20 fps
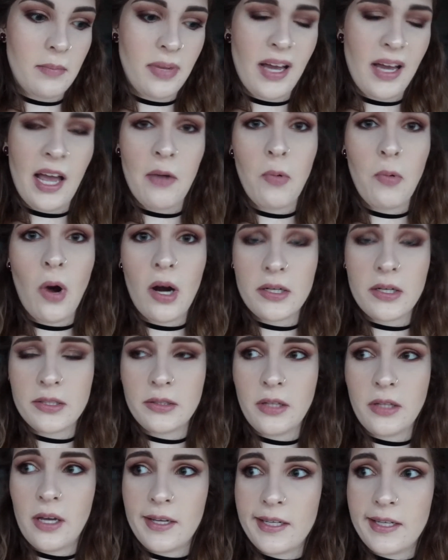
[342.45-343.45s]
but I walked a
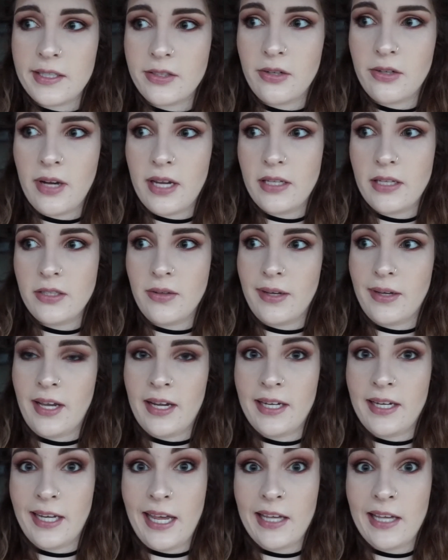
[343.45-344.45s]
lot yesterday, so I
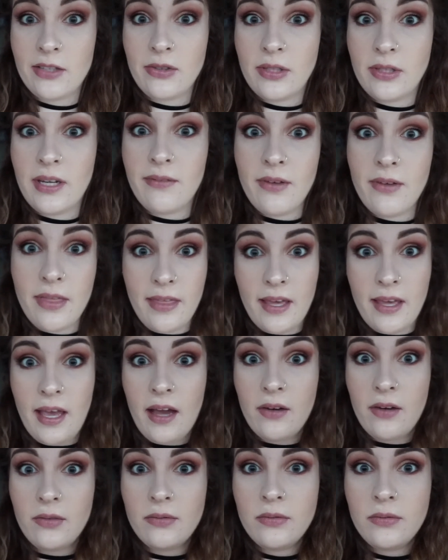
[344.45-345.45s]
kind of canceled everything
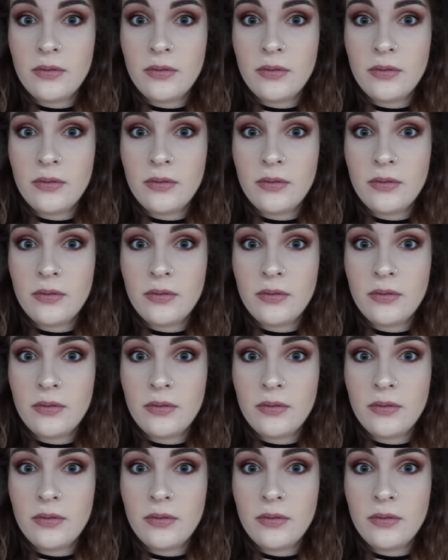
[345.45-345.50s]
out.